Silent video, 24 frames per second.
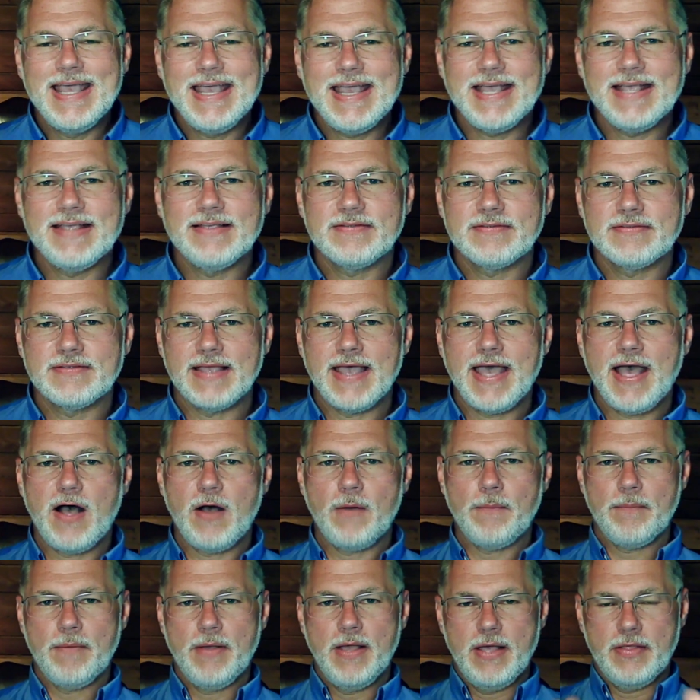is to
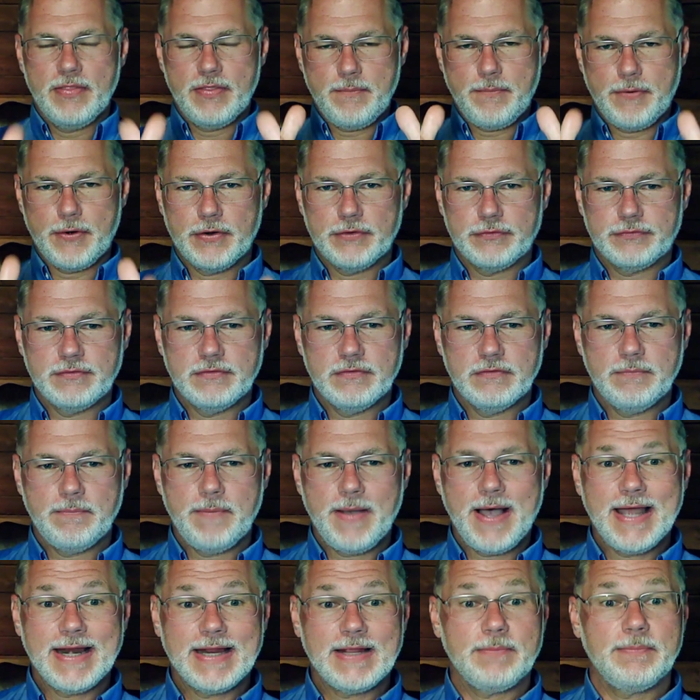help the person's
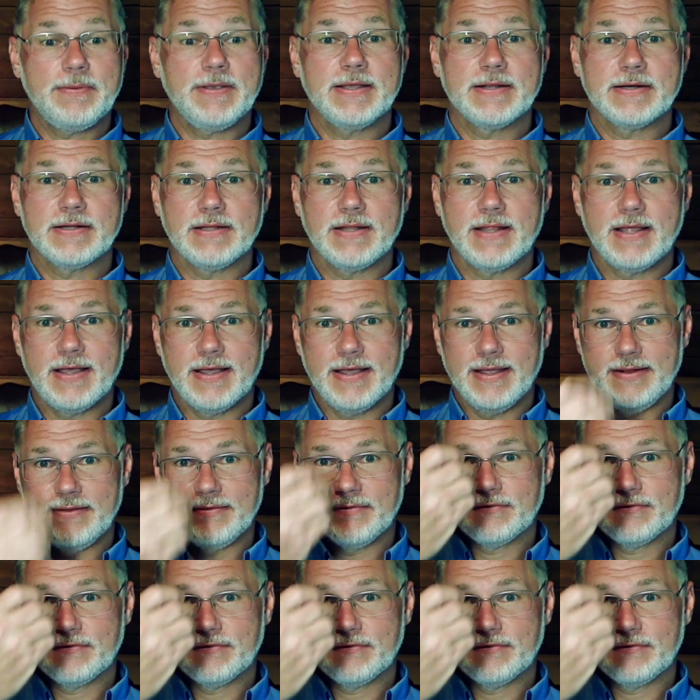body be in a line.